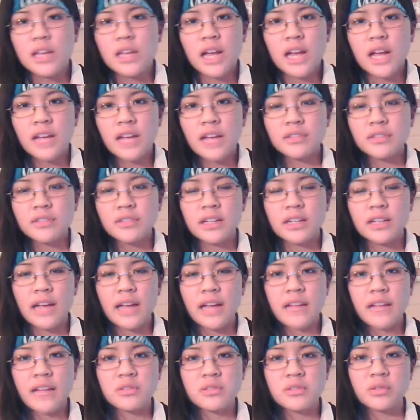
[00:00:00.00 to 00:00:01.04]
I haven't
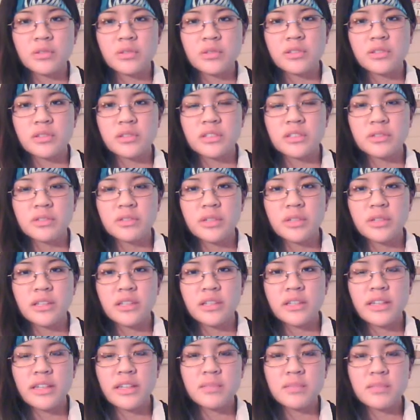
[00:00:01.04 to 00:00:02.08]
asked or looked into it, and there
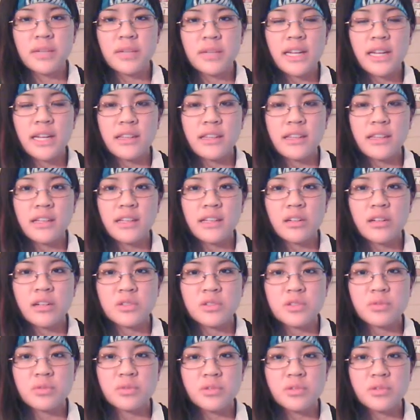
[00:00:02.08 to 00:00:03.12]
hasn't been anything in our
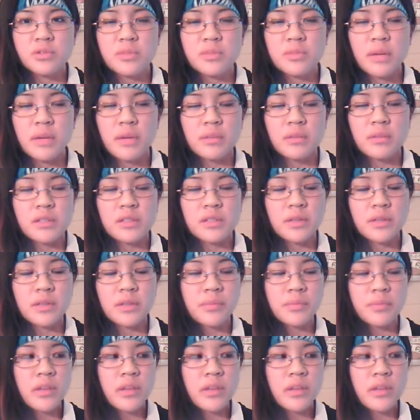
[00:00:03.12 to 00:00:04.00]
school newspaper, so.